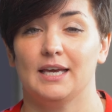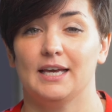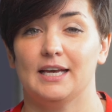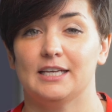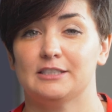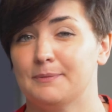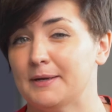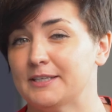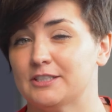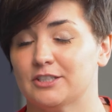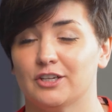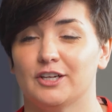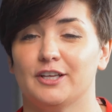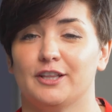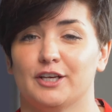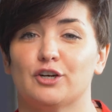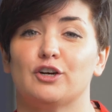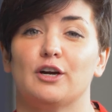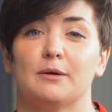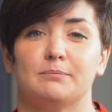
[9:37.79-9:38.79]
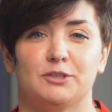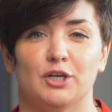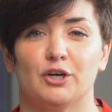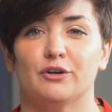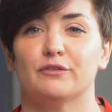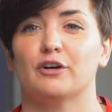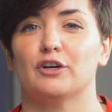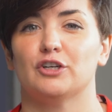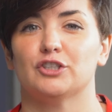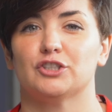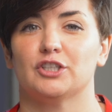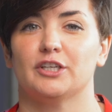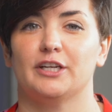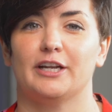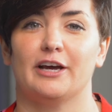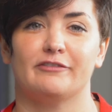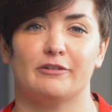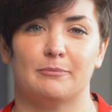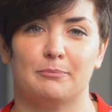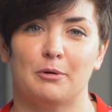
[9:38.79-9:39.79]
It's basically the crypto version
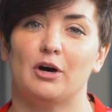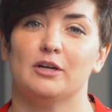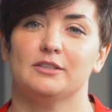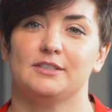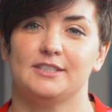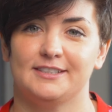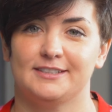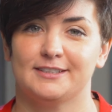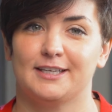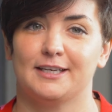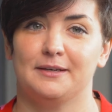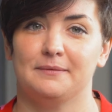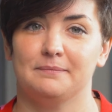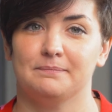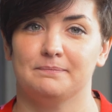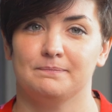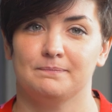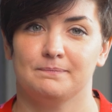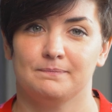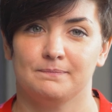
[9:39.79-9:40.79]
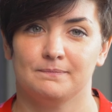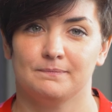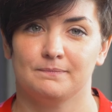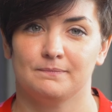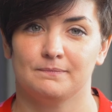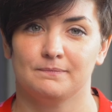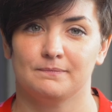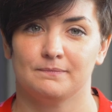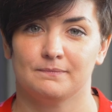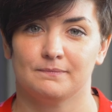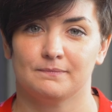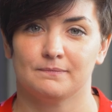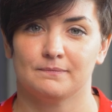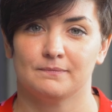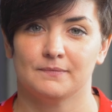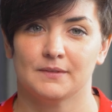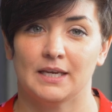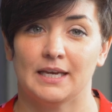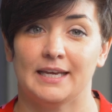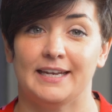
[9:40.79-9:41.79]
of a Ponzi scheme.
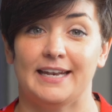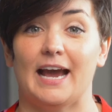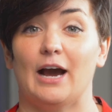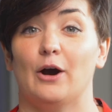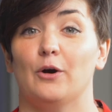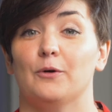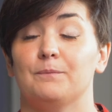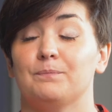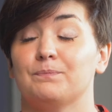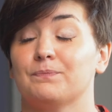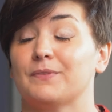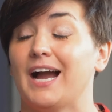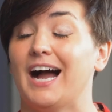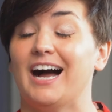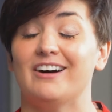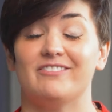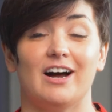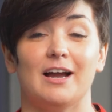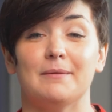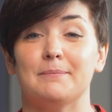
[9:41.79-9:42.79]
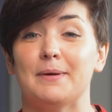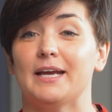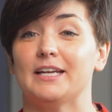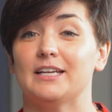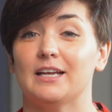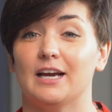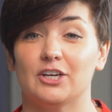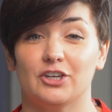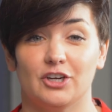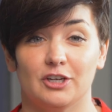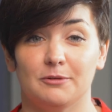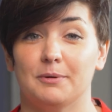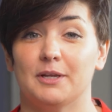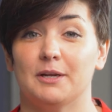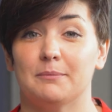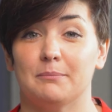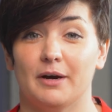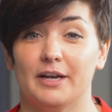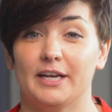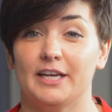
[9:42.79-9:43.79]
Now, have I made a good bit
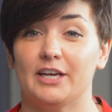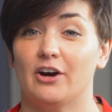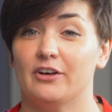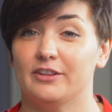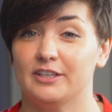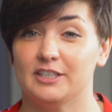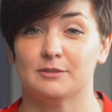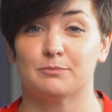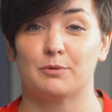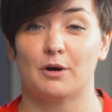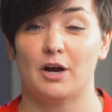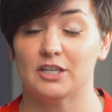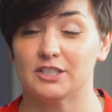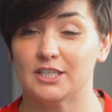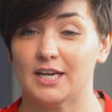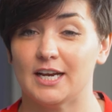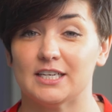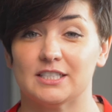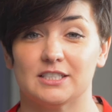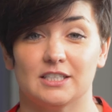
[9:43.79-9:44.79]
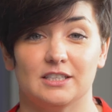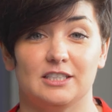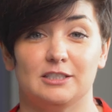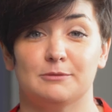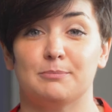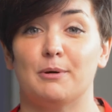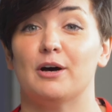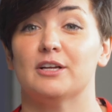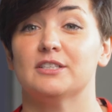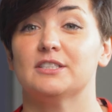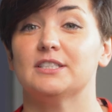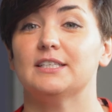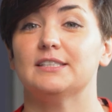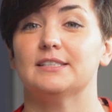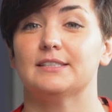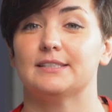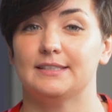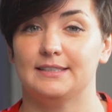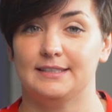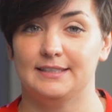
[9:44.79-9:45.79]
of money on these projects and these
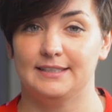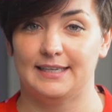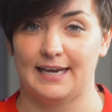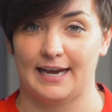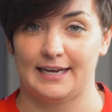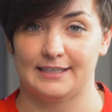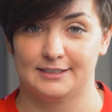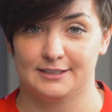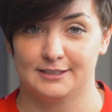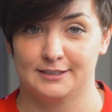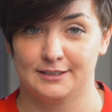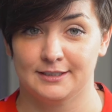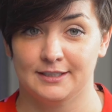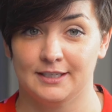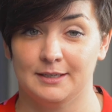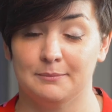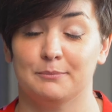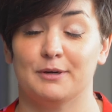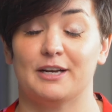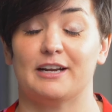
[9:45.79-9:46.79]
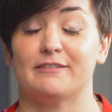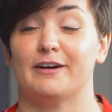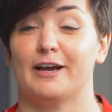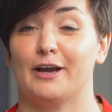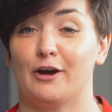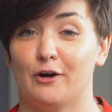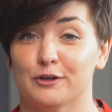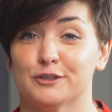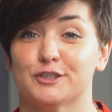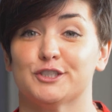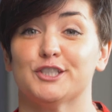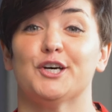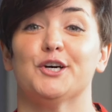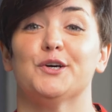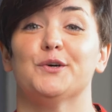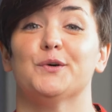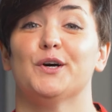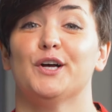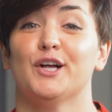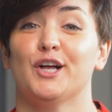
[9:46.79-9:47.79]
Ponzi's? Yes. But have I
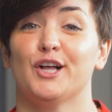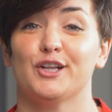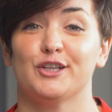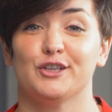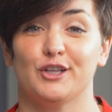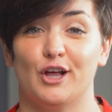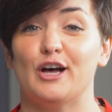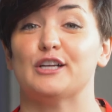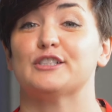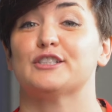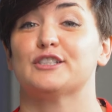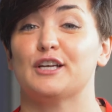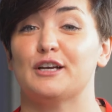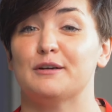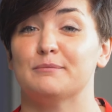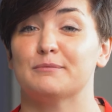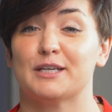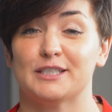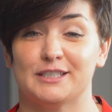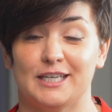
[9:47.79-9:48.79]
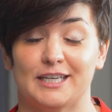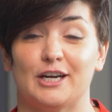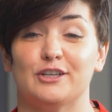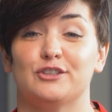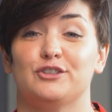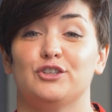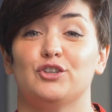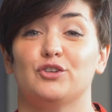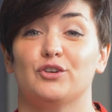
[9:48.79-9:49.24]
also lost some because I got too